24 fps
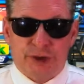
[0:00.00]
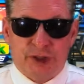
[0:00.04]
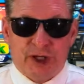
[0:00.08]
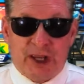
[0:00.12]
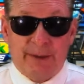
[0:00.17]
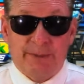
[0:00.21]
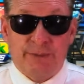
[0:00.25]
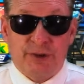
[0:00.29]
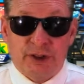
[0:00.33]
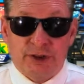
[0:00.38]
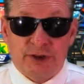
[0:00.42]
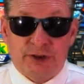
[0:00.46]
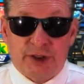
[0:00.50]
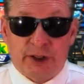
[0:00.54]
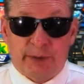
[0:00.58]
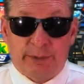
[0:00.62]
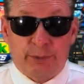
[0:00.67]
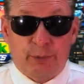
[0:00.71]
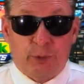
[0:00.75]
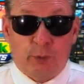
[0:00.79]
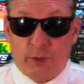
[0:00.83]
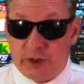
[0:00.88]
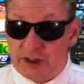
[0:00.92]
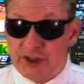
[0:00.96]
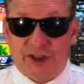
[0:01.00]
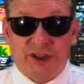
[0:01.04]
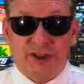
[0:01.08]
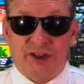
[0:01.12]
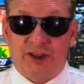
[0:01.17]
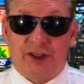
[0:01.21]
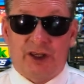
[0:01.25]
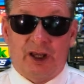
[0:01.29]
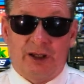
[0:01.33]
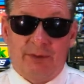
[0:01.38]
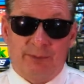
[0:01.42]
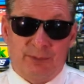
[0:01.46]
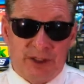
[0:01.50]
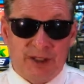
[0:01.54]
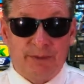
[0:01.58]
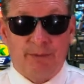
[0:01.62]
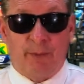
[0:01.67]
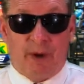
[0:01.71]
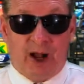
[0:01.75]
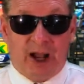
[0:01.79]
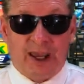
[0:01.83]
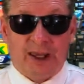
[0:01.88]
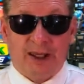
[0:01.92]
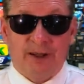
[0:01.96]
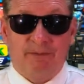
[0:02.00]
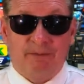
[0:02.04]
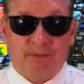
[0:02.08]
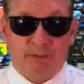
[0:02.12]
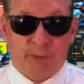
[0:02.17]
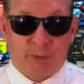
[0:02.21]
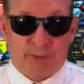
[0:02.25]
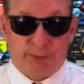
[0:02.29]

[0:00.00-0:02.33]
championship, which is going to be my